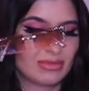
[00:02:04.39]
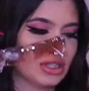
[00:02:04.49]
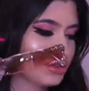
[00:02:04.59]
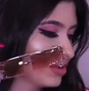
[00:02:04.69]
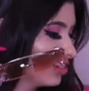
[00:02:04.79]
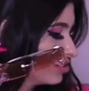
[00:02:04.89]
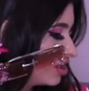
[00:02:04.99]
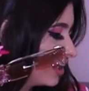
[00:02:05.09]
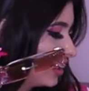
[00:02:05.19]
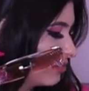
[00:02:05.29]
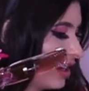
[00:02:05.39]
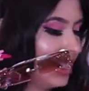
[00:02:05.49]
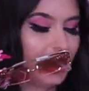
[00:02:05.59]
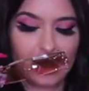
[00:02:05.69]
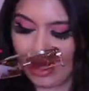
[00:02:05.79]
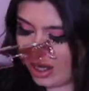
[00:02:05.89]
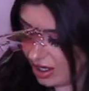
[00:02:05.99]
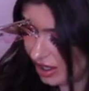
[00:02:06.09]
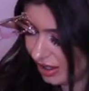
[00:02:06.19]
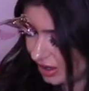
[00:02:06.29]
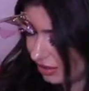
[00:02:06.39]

Marshmallow trying to eat my hair.